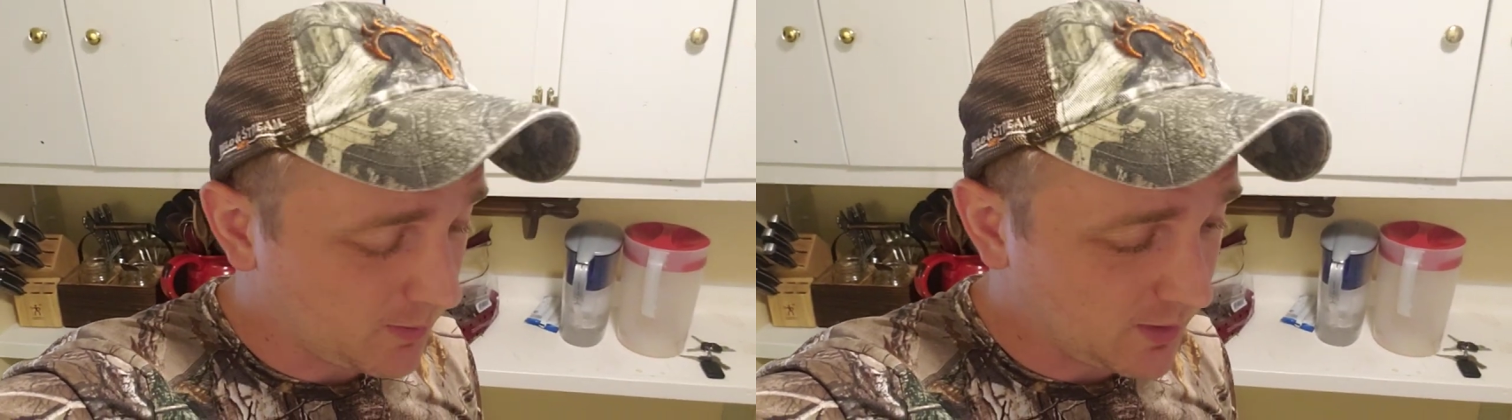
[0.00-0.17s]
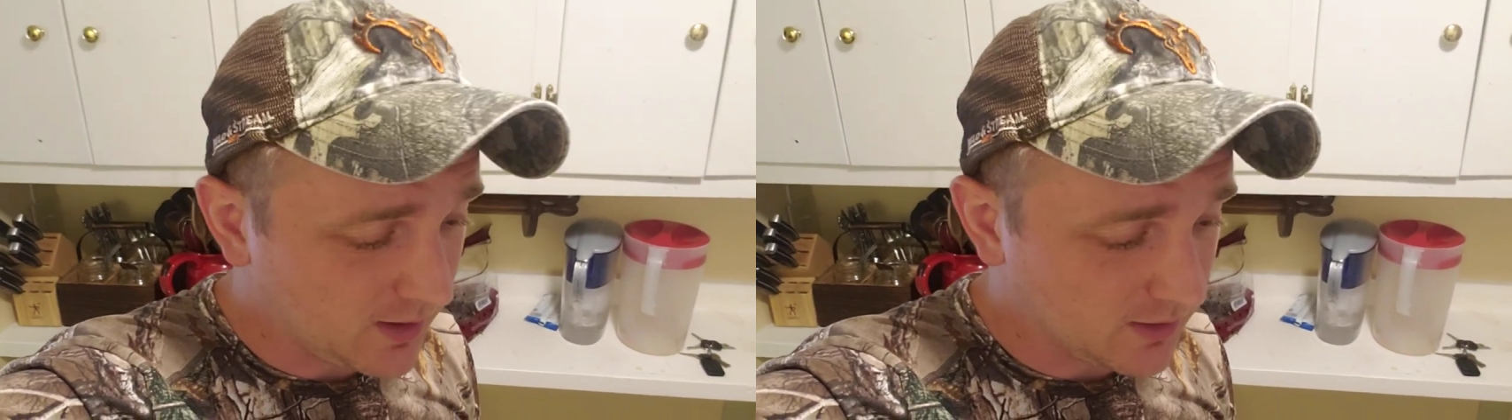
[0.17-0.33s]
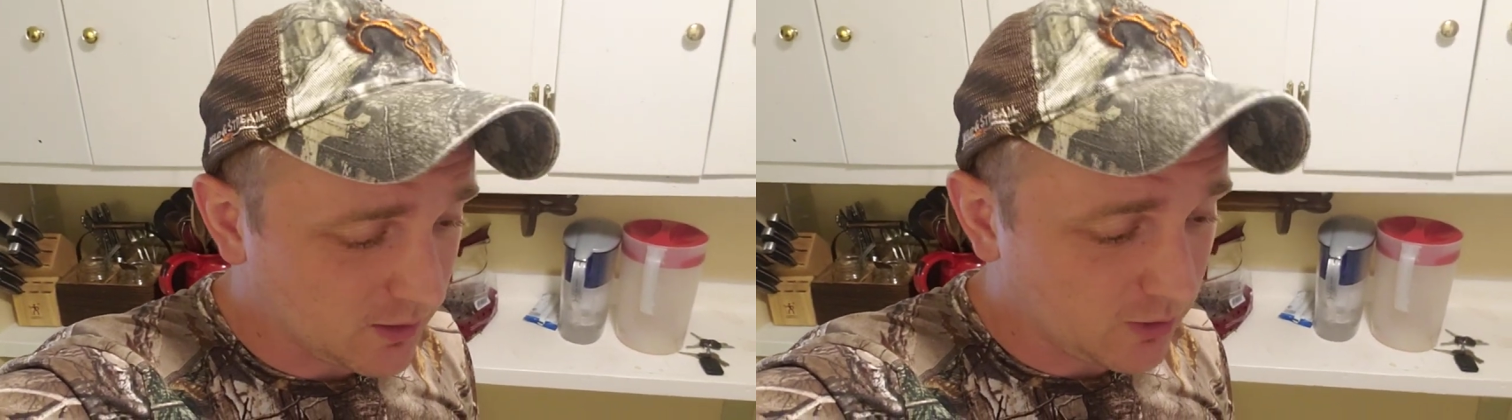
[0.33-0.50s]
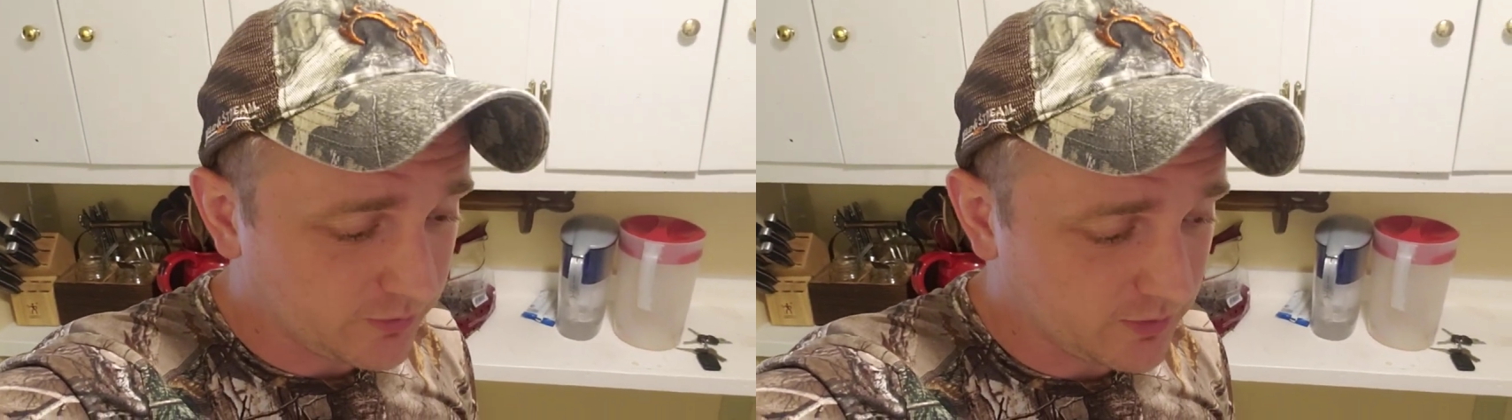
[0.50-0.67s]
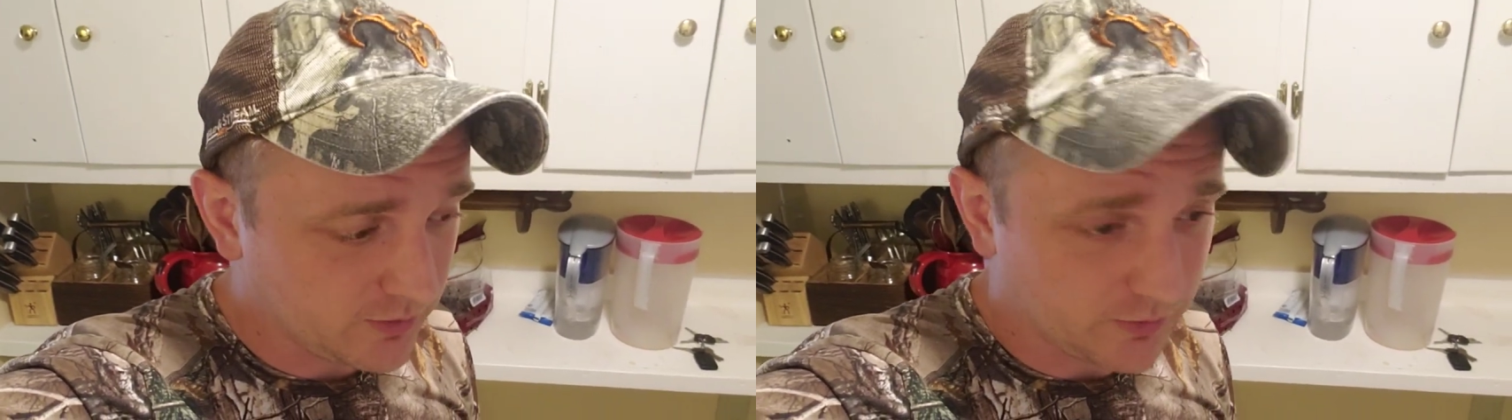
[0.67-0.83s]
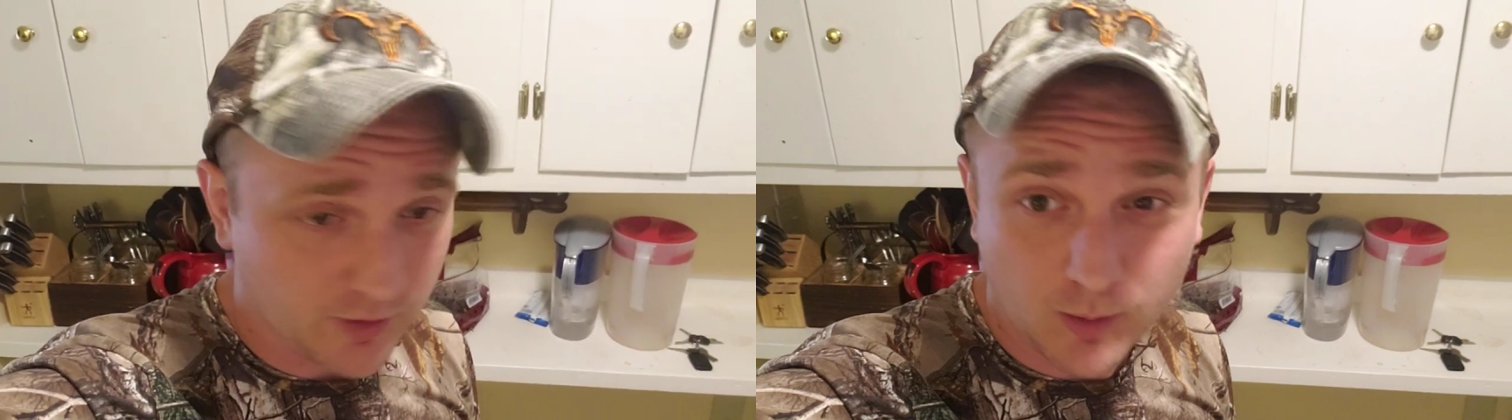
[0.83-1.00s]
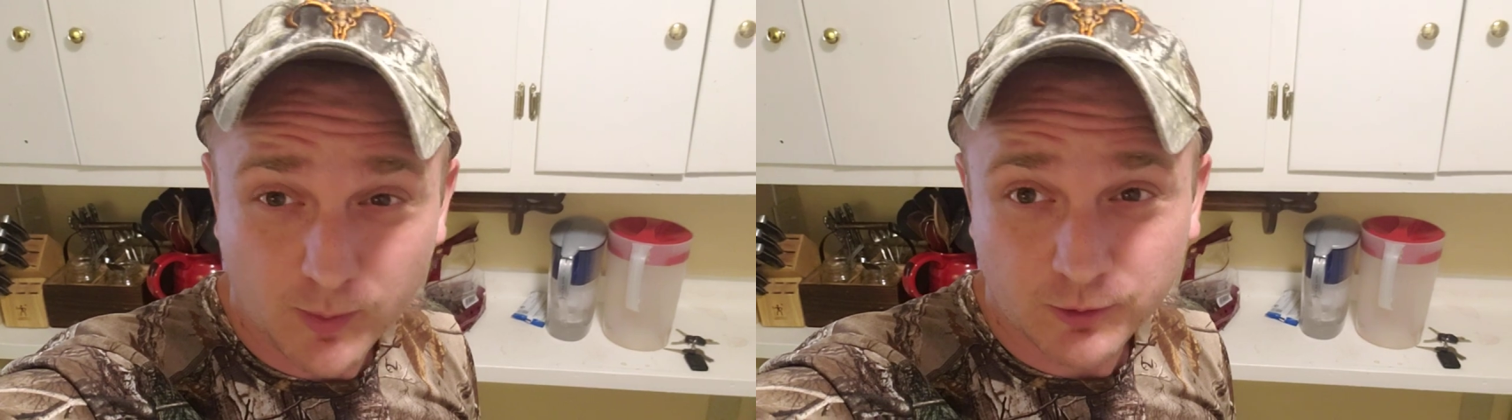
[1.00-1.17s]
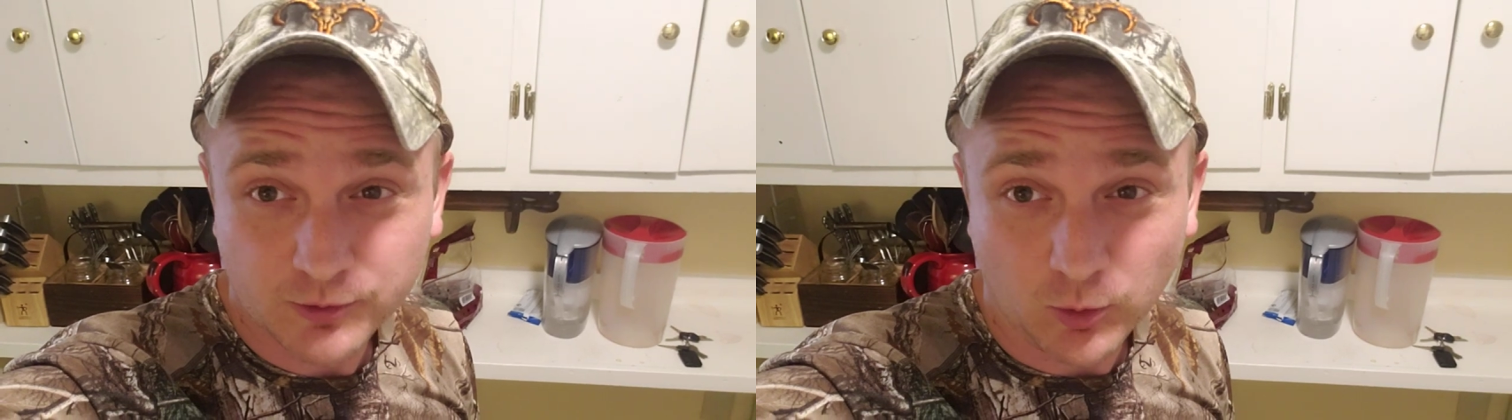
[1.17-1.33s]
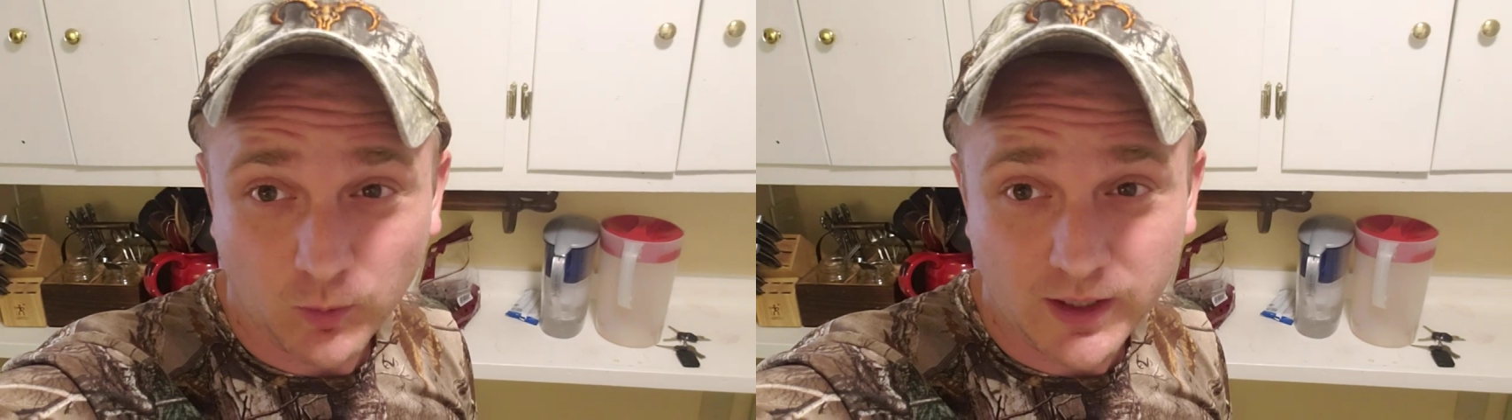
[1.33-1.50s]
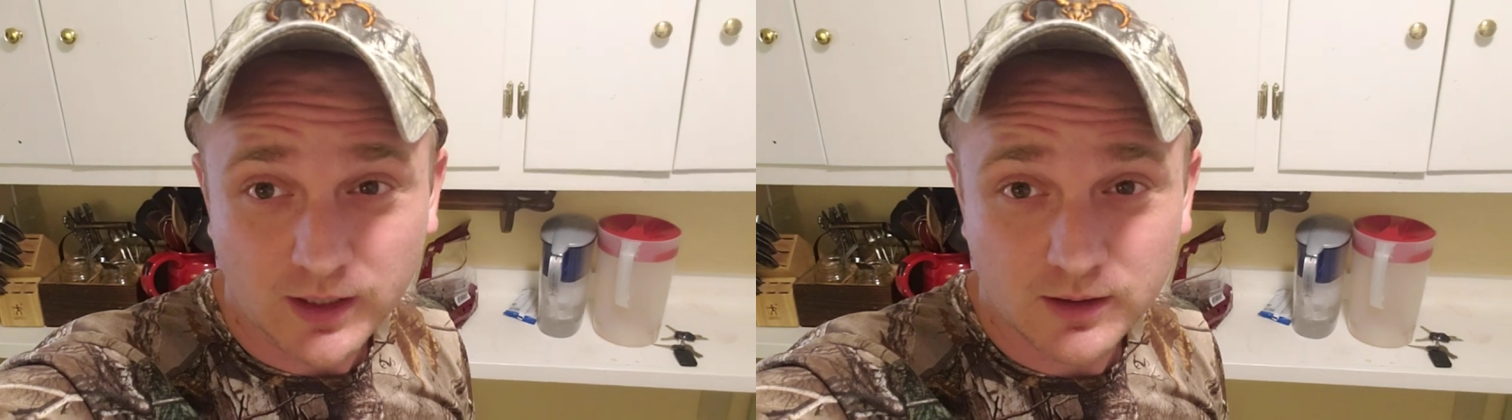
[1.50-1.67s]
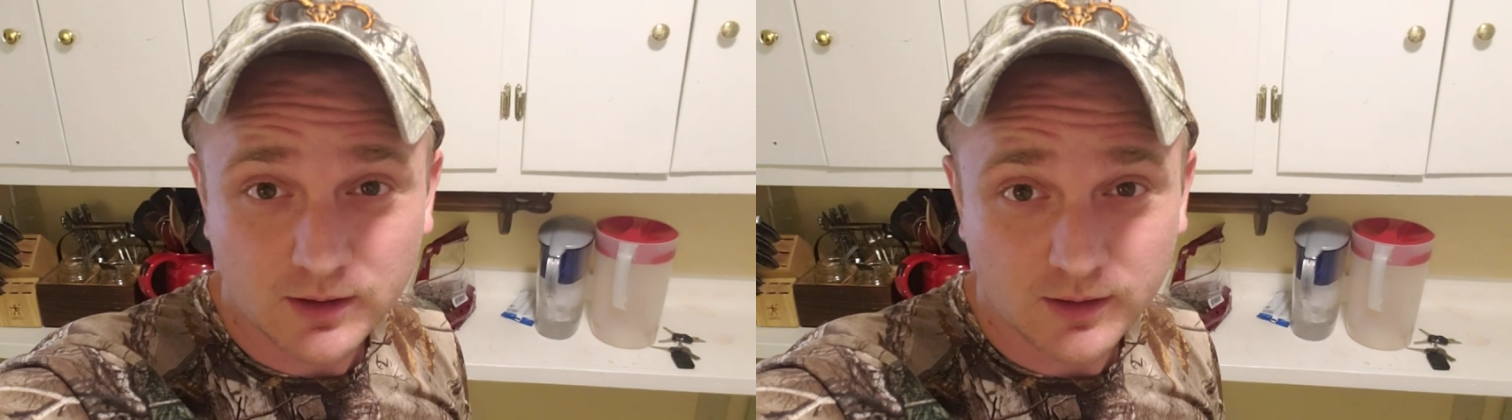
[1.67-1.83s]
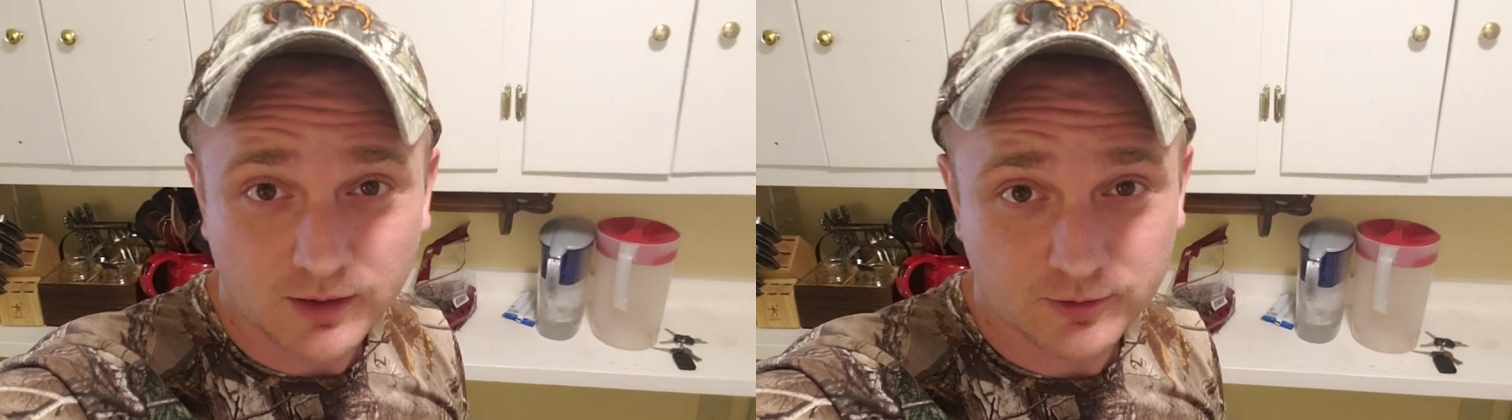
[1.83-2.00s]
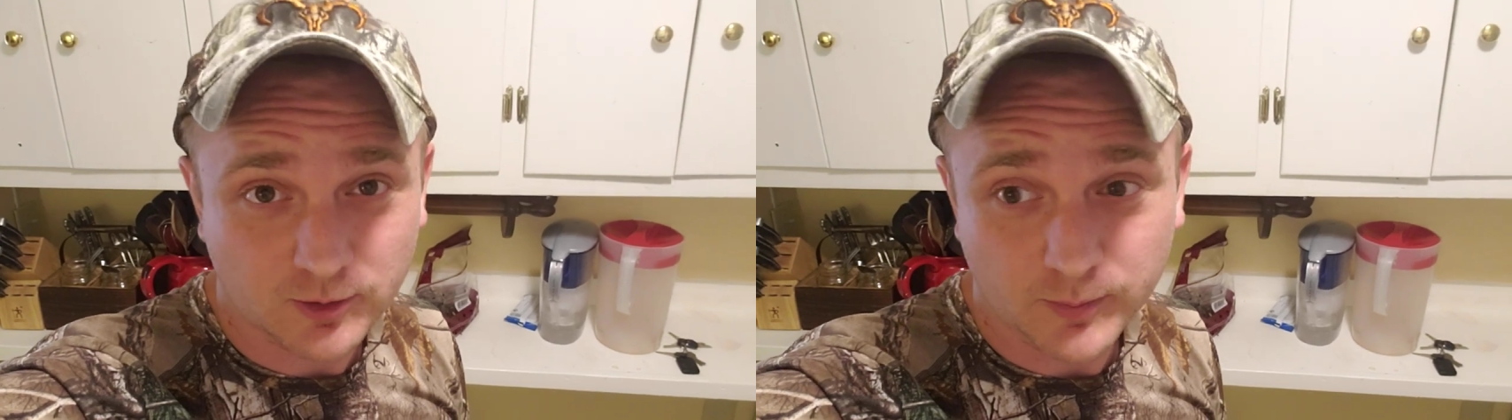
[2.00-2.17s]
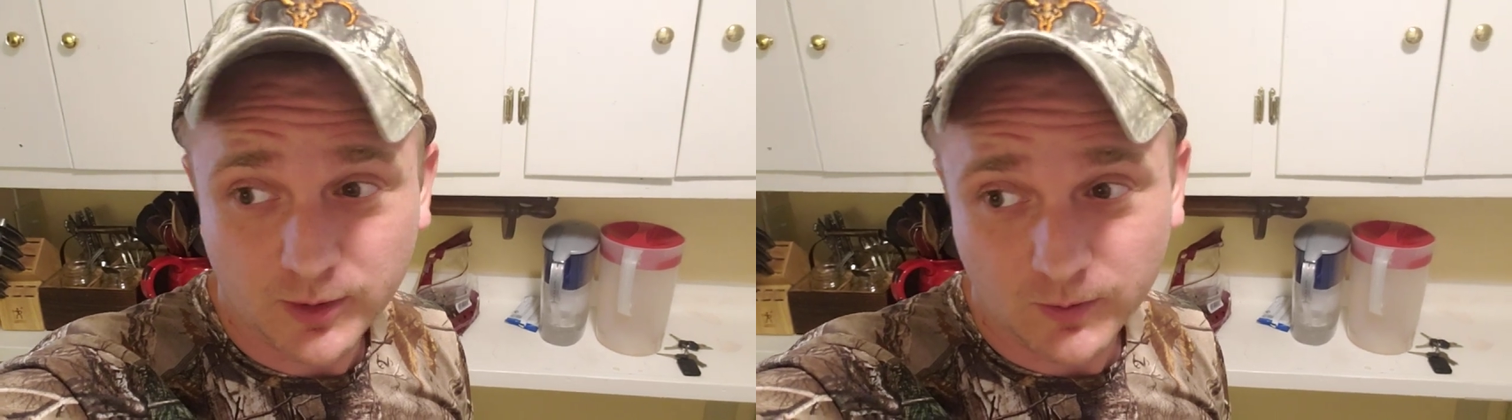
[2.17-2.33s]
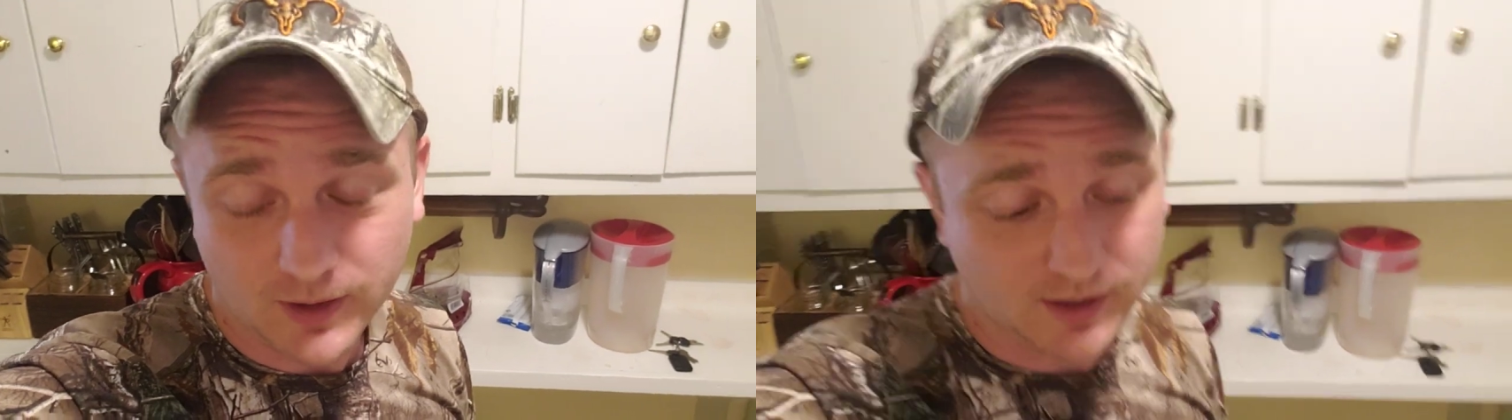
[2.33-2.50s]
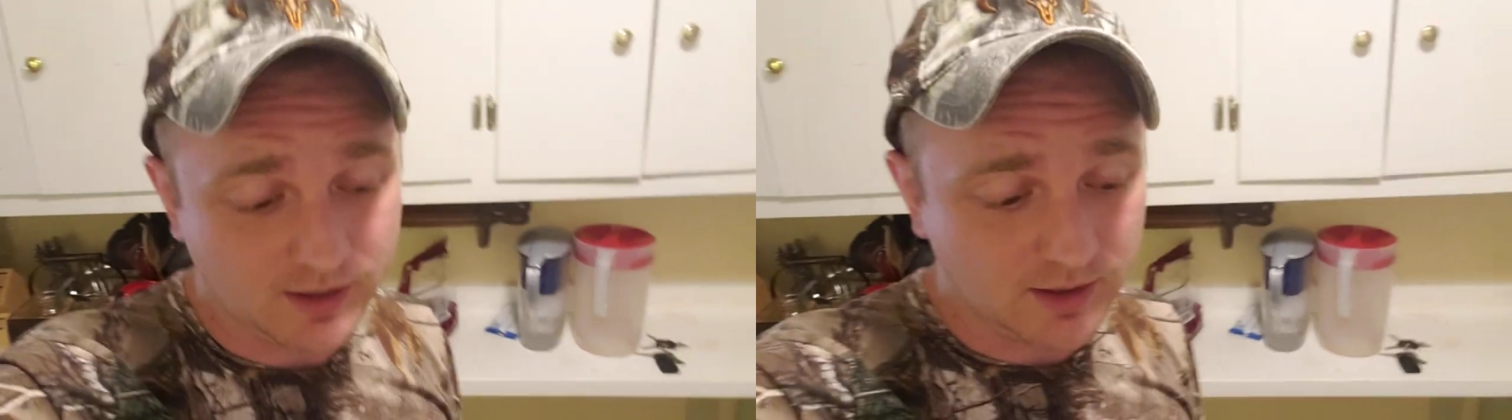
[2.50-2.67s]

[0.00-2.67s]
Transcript: I've eaten off of it for almost a week. That's gonna be what I